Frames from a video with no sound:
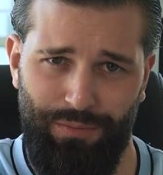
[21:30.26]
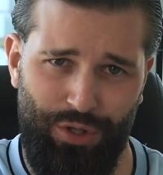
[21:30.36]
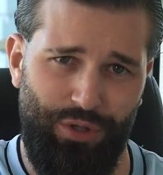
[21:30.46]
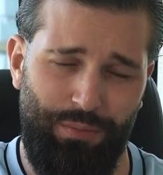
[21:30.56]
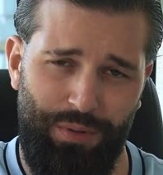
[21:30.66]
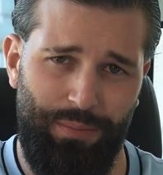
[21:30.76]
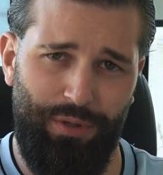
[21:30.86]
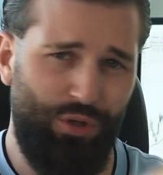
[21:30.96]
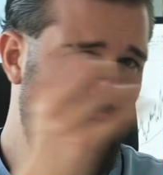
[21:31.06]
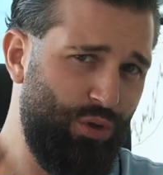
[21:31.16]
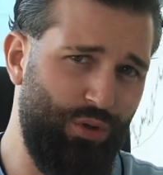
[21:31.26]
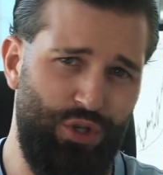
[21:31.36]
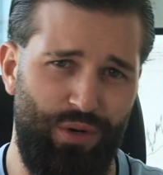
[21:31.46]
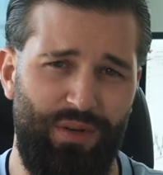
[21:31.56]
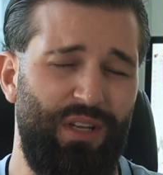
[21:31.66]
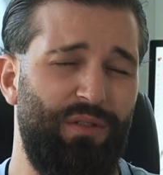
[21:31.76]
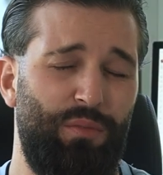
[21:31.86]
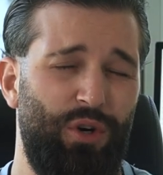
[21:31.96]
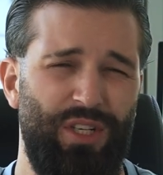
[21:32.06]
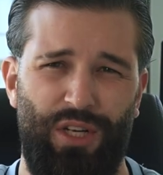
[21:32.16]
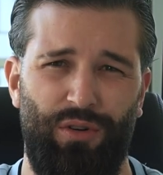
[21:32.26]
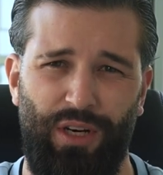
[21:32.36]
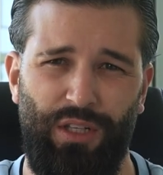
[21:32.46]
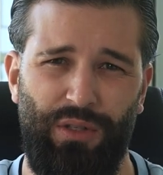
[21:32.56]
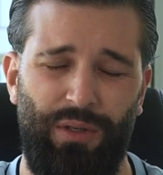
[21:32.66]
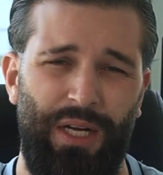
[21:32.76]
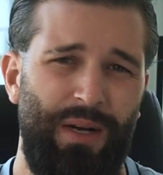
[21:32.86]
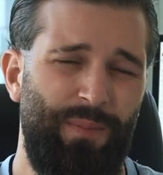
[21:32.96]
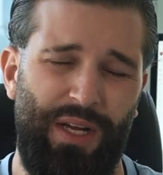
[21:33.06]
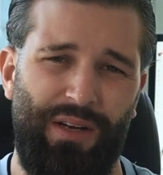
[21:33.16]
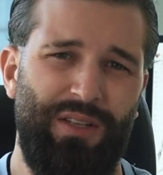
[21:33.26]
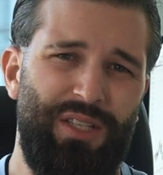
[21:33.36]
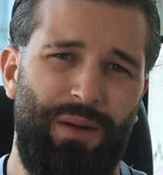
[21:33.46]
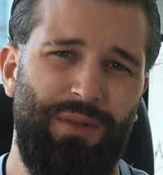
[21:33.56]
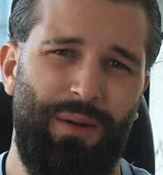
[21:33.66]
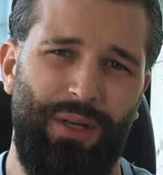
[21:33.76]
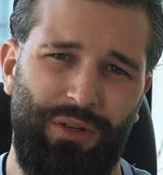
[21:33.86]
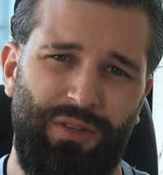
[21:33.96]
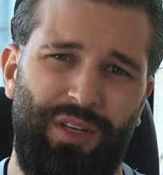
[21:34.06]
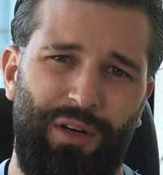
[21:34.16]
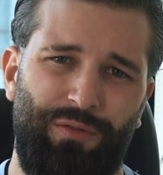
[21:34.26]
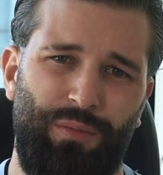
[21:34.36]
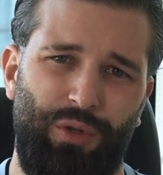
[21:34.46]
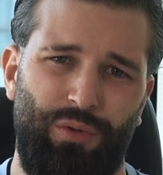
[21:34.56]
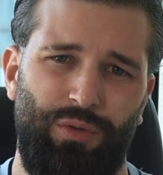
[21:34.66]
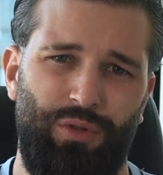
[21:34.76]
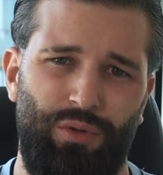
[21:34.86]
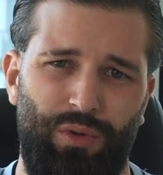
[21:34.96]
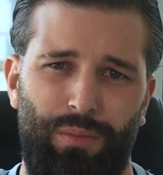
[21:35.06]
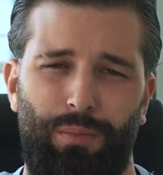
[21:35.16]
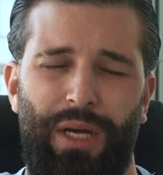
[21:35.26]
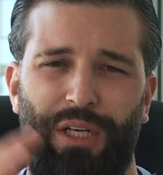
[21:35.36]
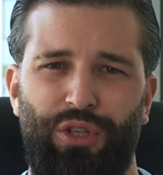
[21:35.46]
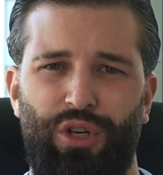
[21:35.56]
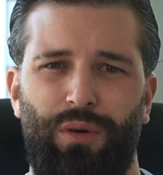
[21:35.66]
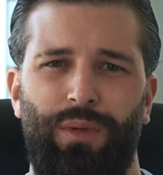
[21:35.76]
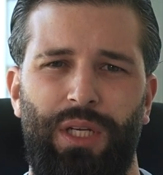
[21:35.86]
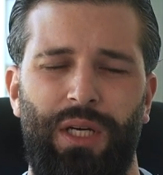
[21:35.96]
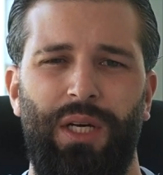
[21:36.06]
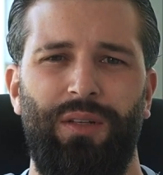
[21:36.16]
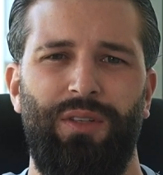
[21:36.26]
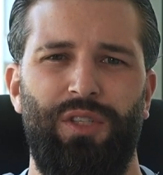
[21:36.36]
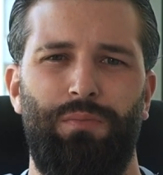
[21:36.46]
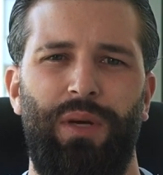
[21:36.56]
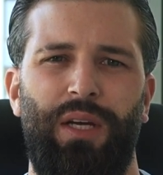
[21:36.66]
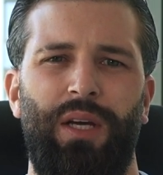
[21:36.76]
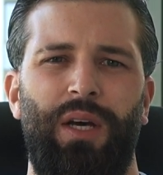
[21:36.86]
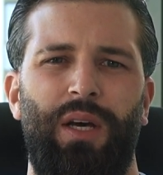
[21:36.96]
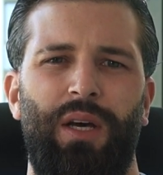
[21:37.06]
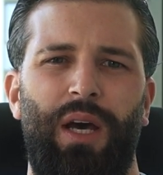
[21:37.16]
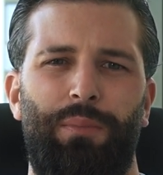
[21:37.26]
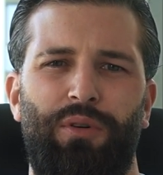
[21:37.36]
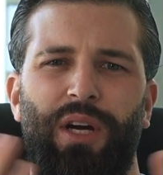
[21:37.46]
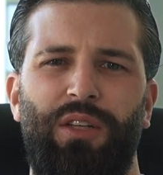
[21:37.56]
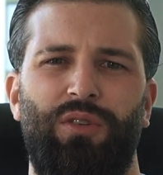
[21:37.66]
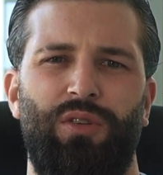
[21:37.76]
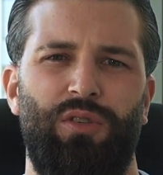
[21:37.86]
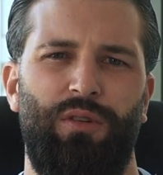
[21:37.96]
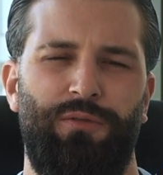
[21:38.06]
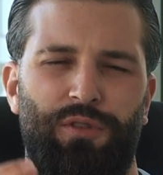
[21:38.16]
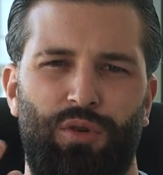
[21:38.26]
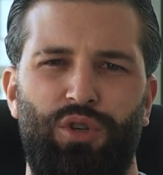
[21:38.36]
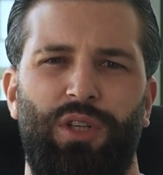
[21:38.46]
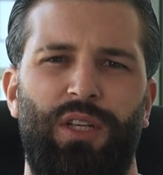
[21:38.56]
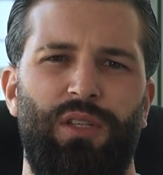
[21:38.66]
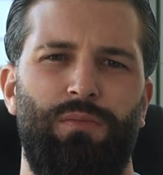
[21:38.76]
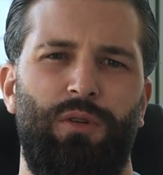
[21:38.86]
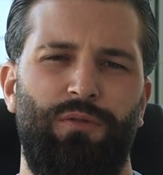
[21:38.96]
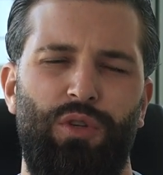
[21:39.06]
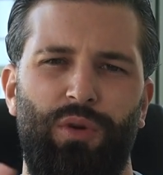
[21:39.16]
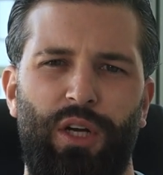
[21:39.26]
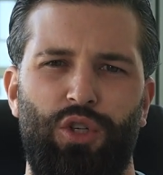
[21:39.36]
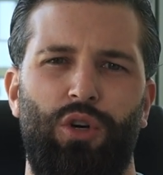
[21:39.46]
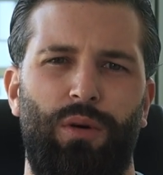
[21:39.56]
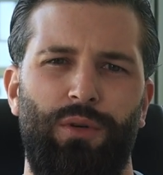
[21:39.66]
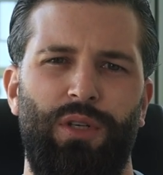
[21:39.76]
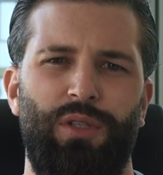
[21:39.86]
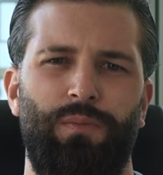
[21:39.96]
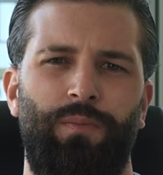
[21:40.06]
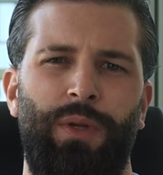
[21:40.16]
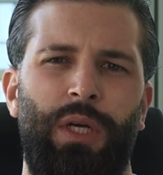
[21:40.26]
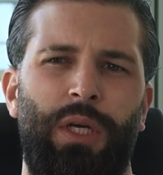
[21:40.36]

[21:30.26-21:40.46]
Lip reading: certain people control Germany even more, as they already do. And at the same time, they're gonna take from you to make Germany this big apparatus of socialism, of new age communism,